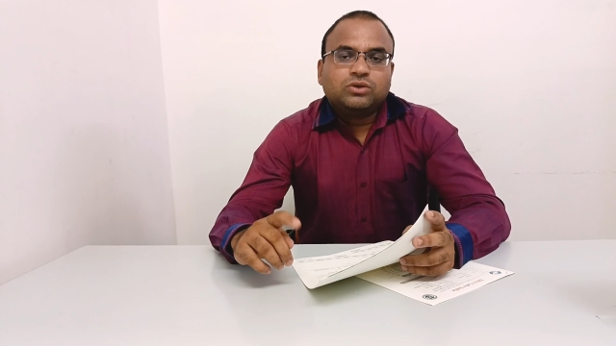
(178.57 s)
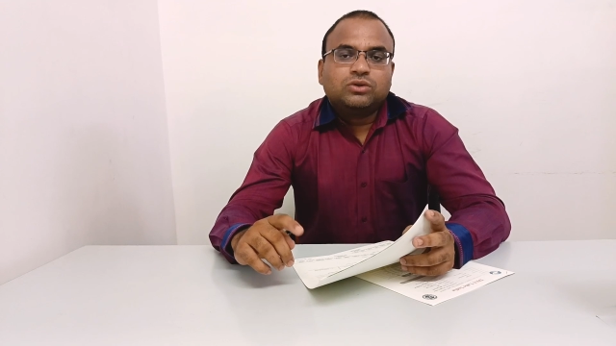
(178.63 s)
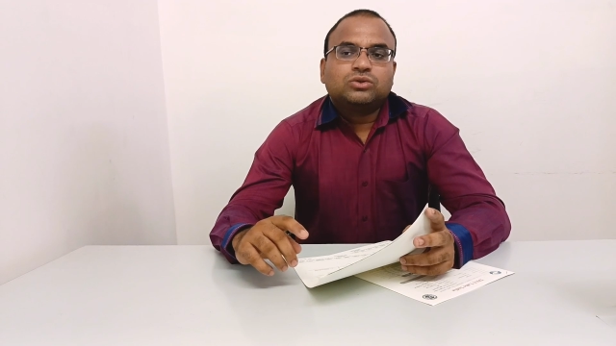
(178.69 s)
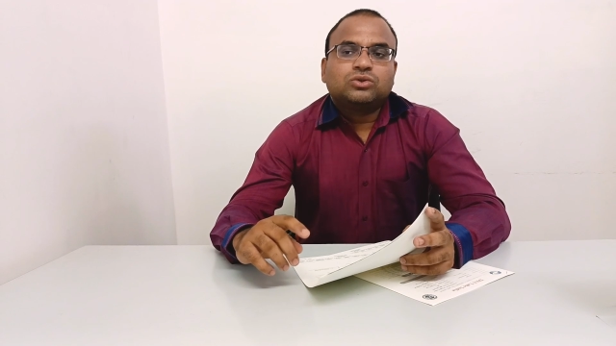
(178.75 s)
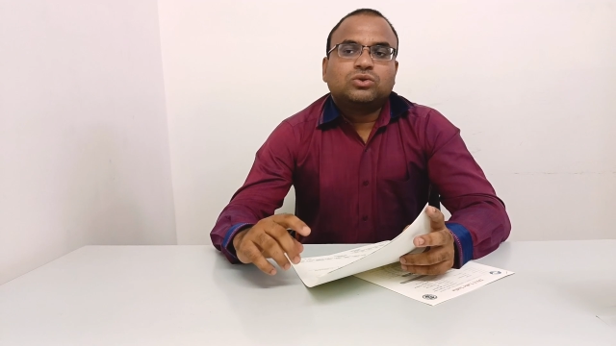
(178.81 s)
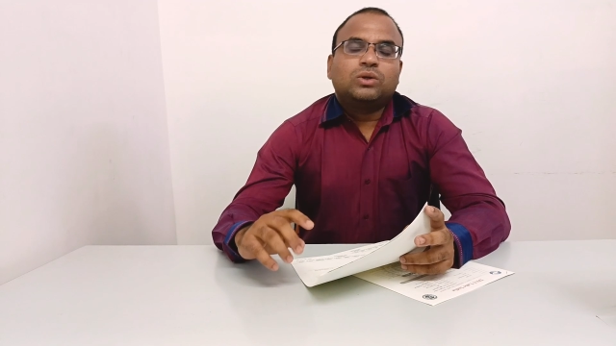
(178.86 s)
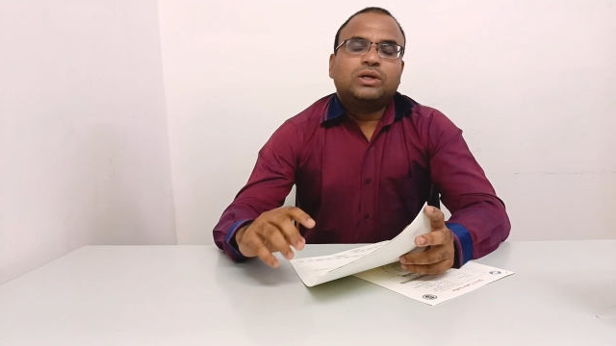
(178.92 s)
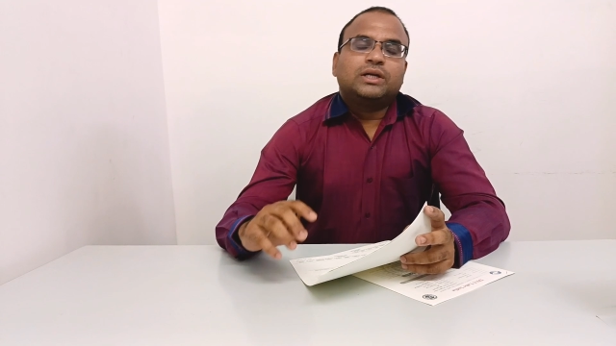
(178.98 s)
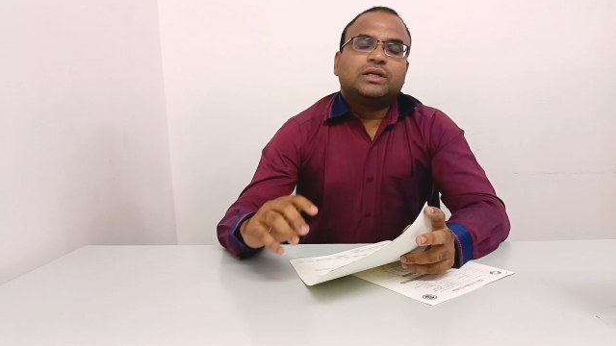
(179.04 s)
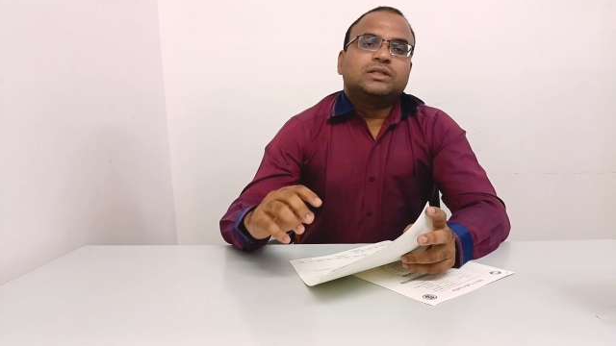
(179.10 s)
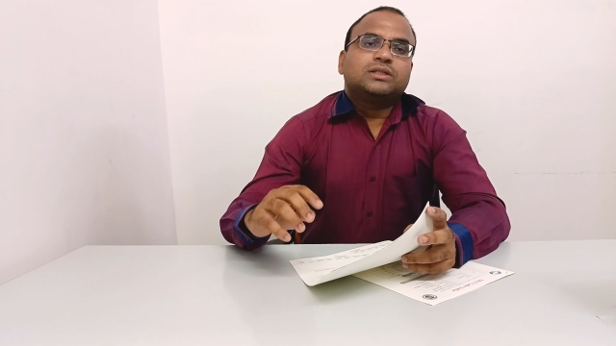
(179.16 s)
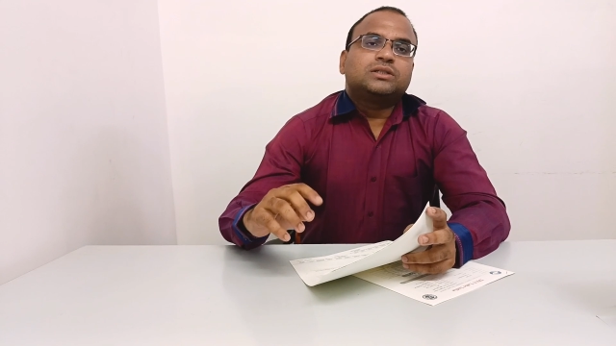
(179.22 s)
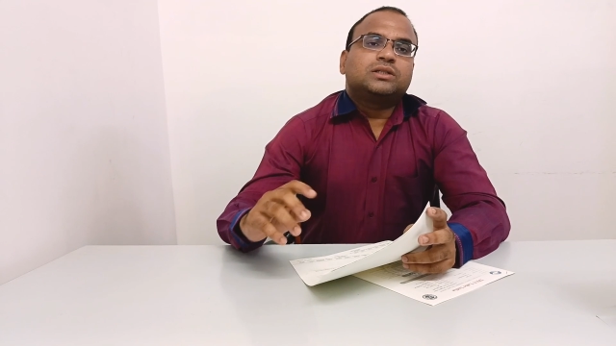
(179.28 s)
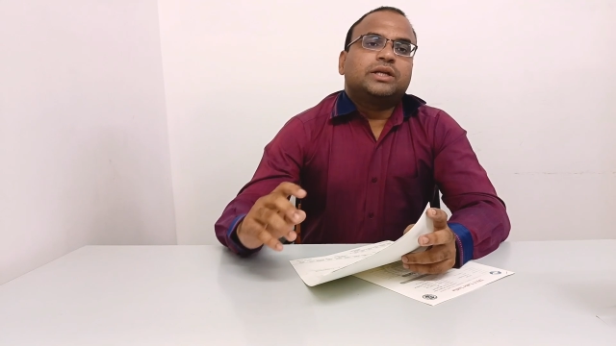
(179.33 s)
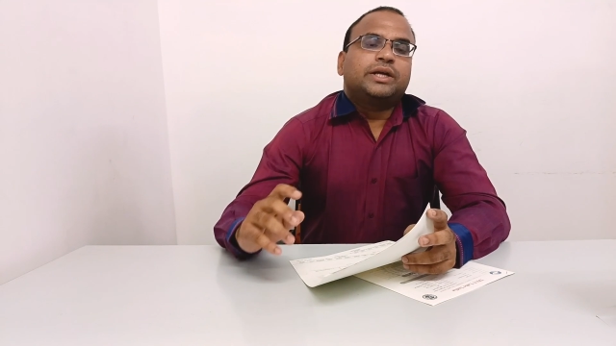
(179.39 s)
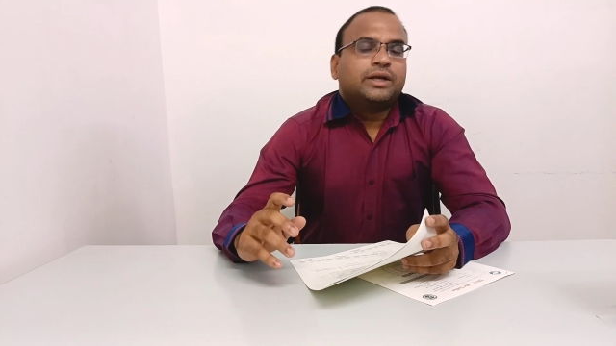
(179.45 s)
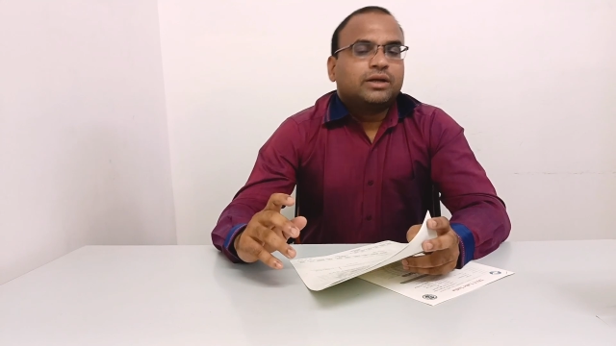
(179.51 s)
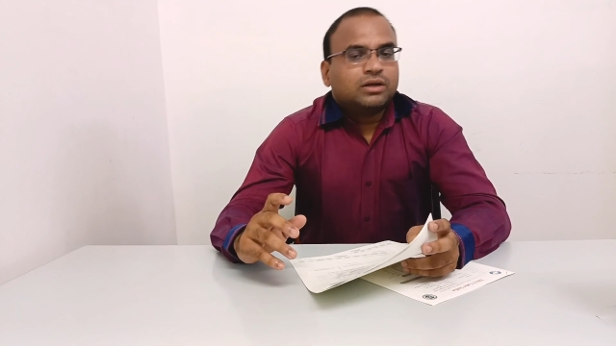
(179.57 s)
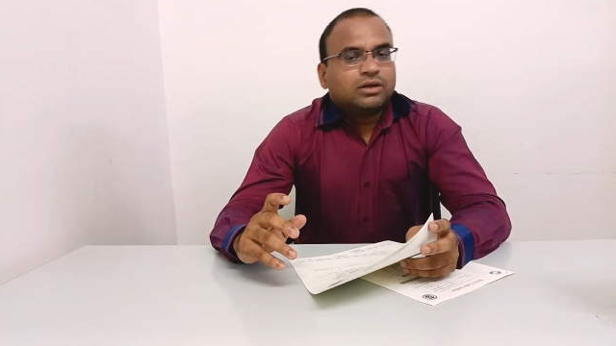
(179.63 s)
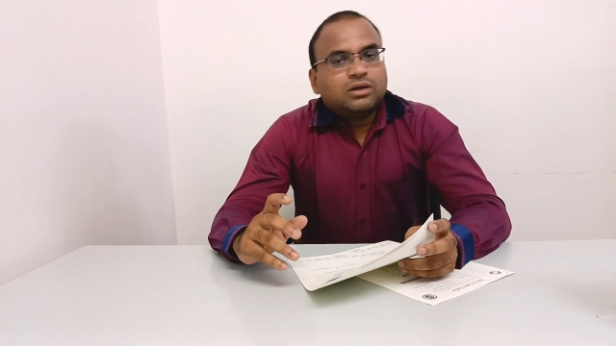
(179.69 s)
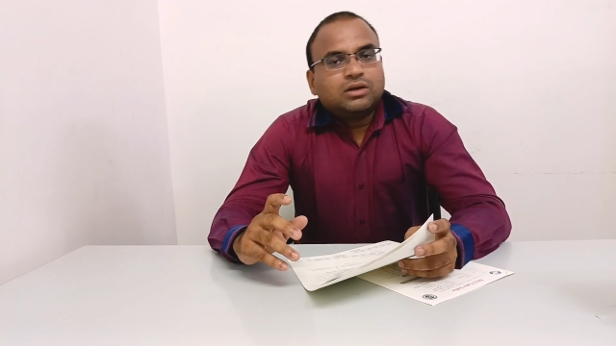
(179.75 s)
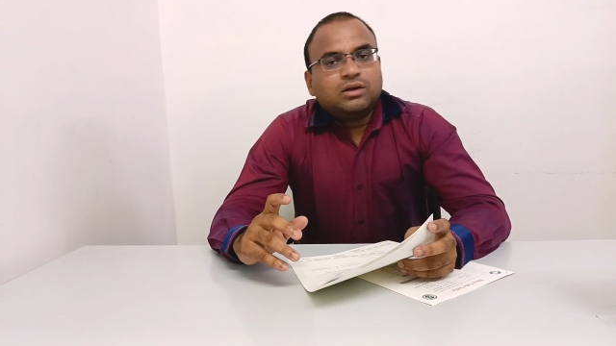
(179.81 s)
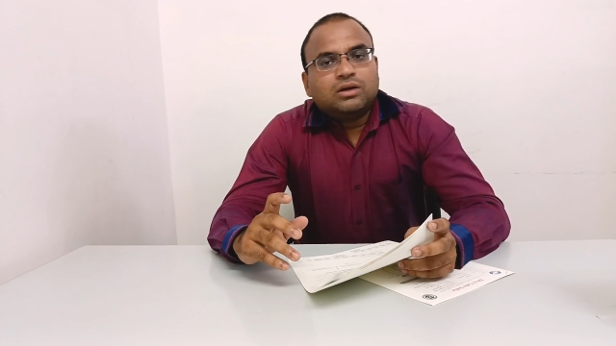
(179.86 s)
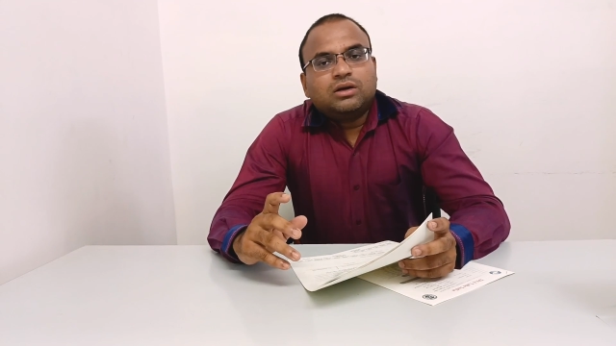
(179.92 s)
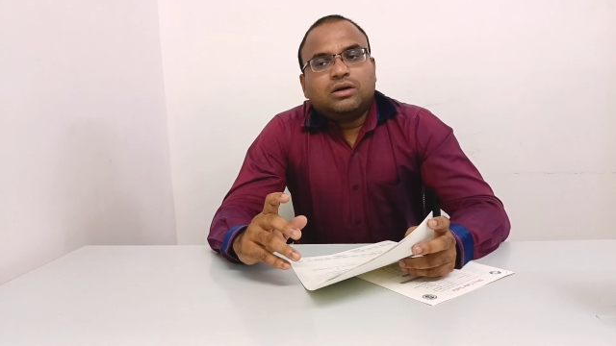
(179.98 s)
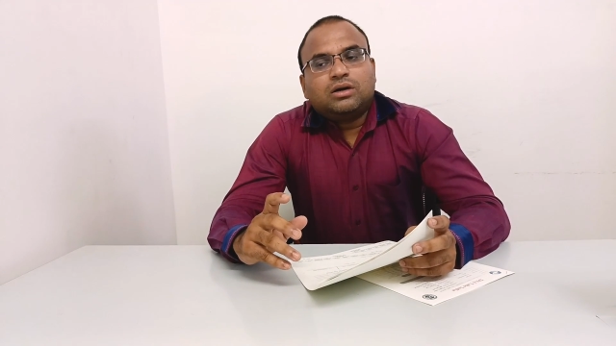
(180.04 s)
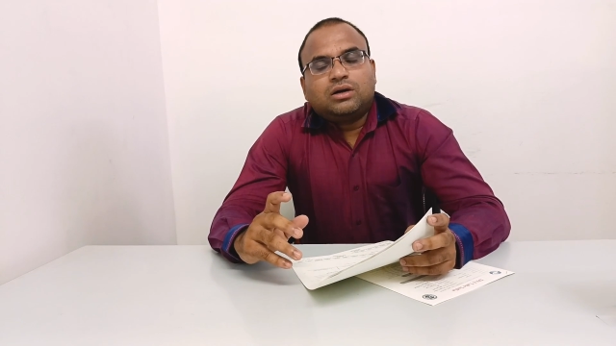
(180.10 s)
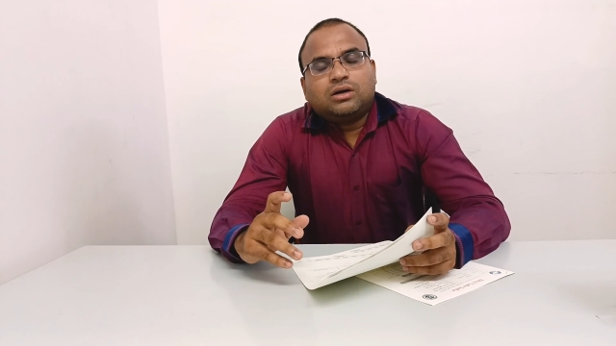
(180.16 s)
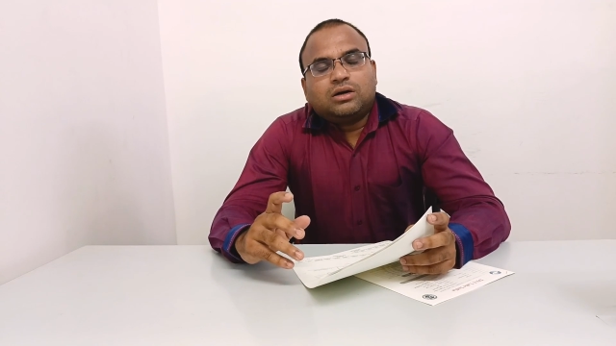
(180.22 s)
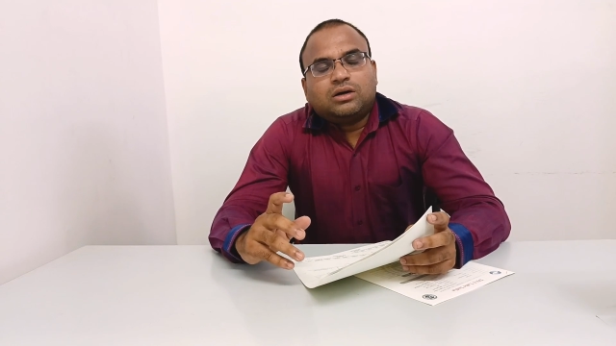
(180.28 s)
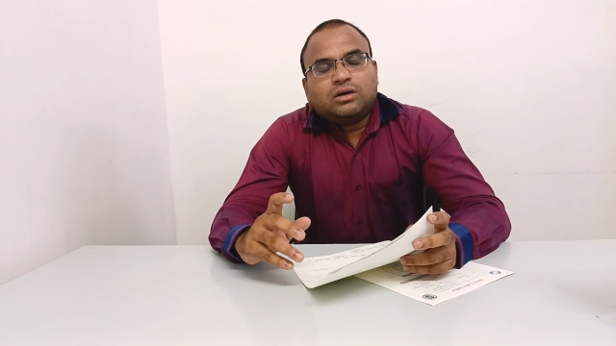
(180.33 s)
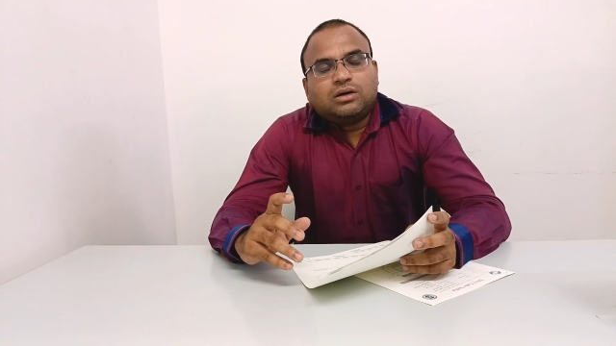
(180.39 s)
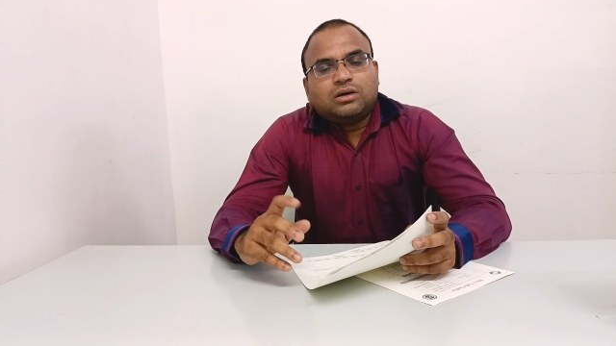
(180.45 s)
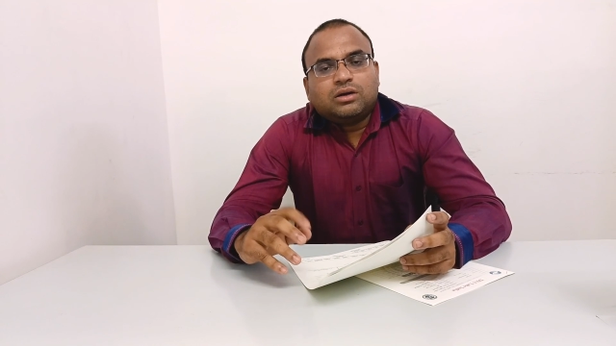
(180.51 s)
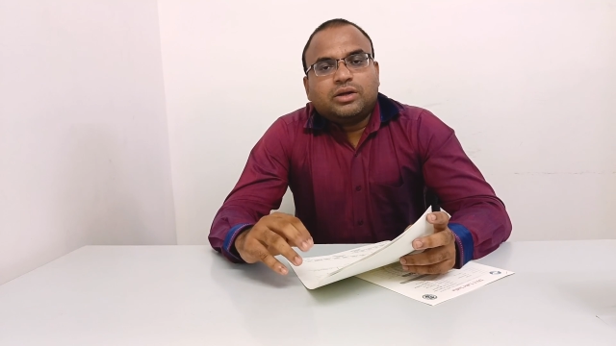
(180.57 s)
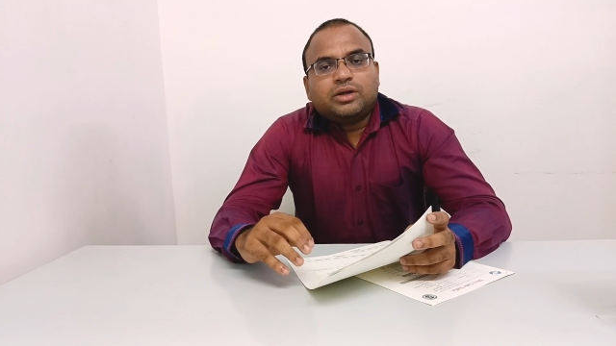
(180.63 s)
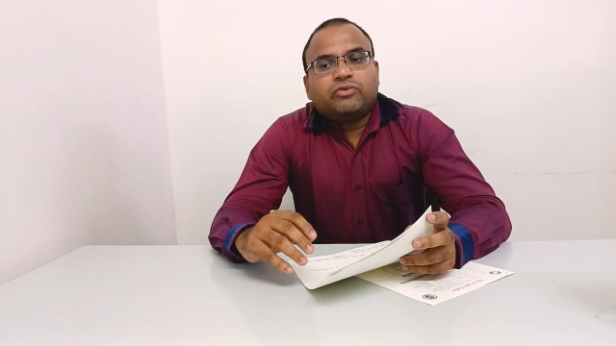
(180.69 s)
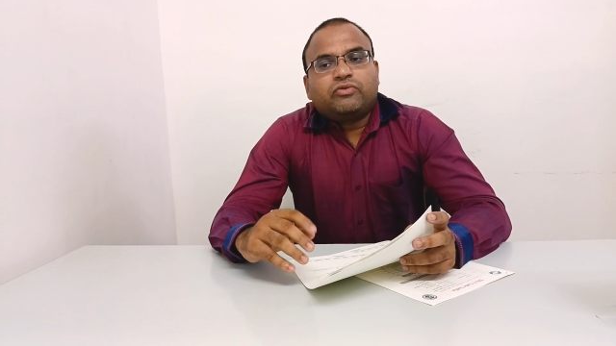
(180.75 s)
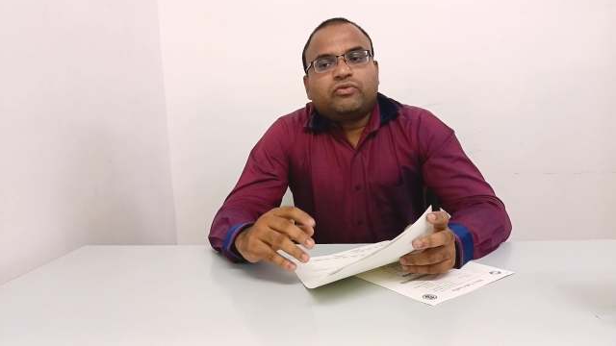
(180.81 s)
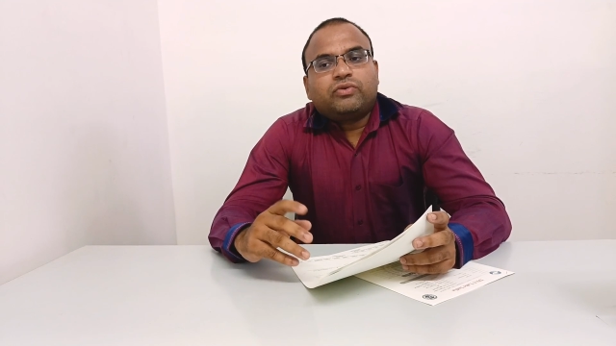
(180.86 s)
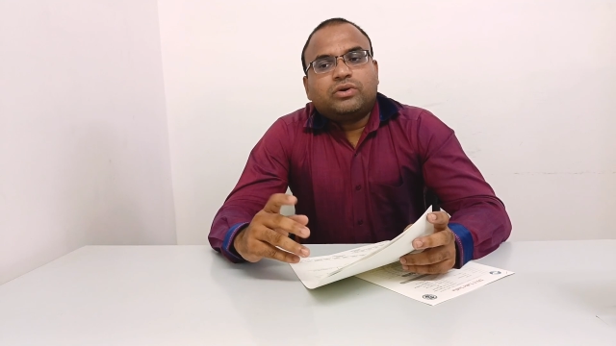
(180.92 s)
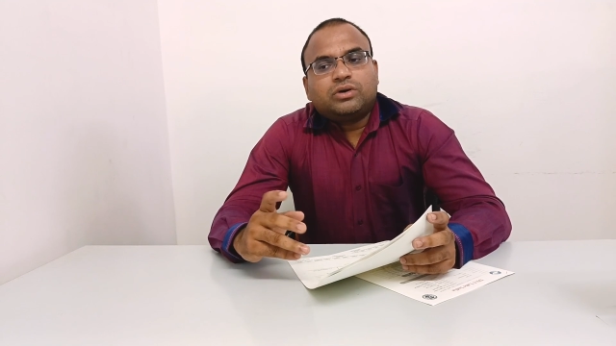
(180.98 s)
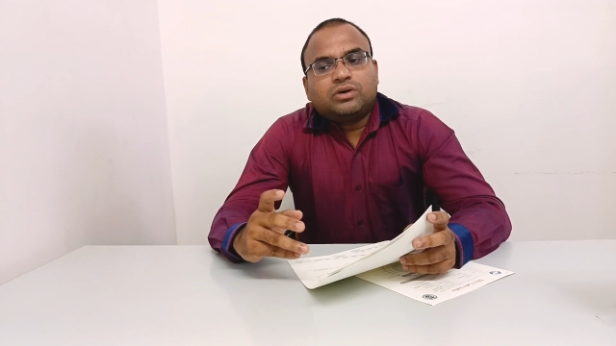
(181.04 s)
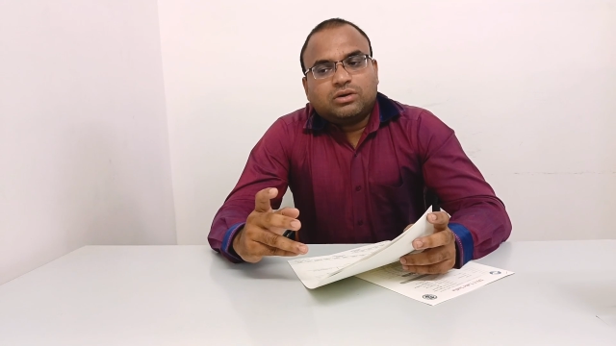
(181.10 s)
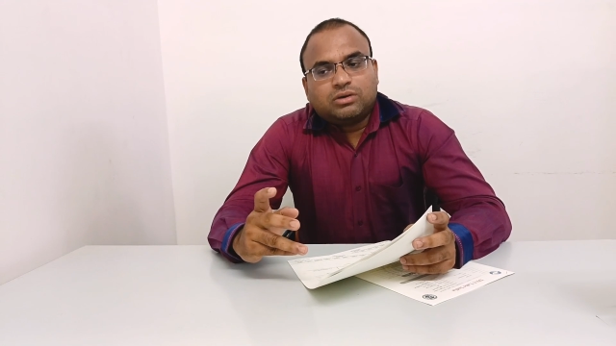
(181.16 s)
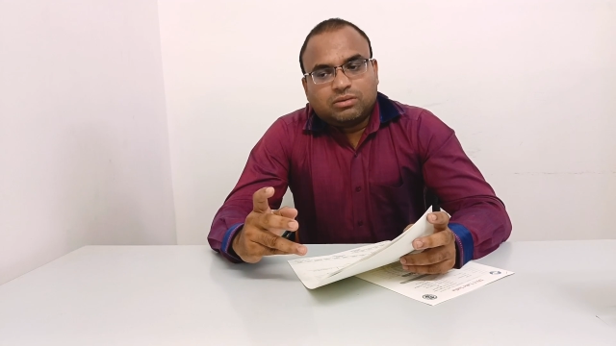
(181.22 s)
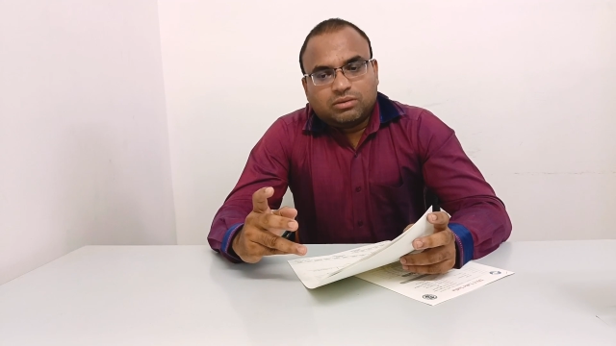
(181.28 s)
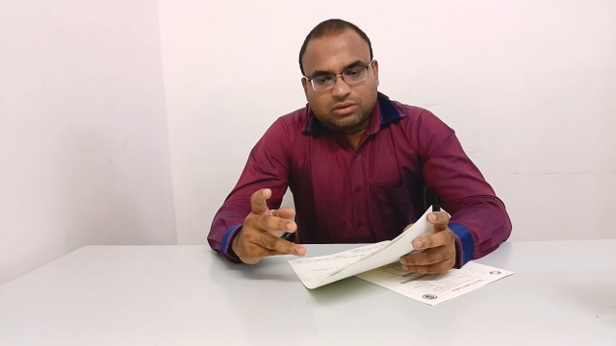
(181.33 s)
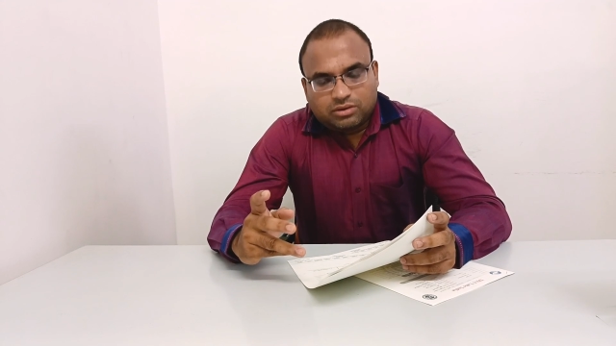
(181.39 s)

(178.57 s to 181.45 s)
So let us say if a